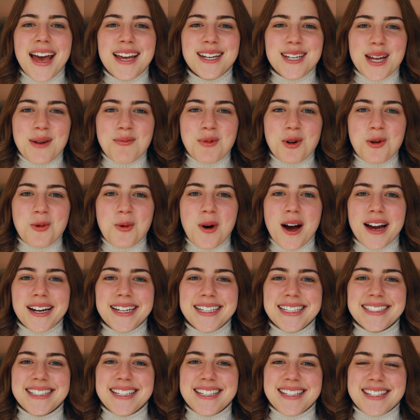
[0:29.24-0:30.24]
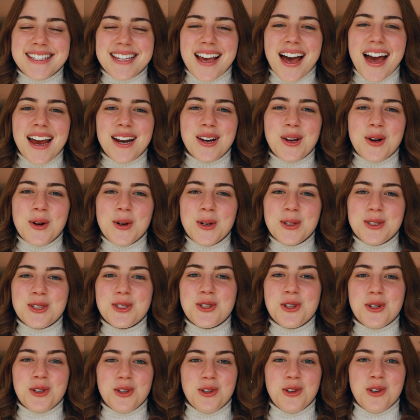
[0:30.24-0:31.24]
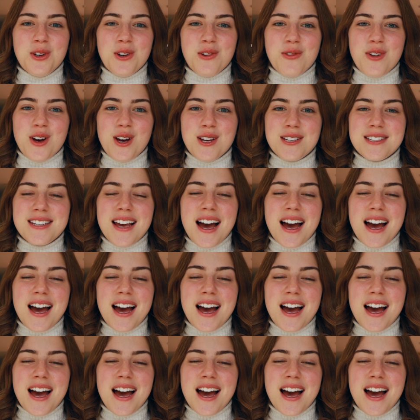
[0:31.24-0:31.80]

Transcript: Number one is a site called StudentUniverse.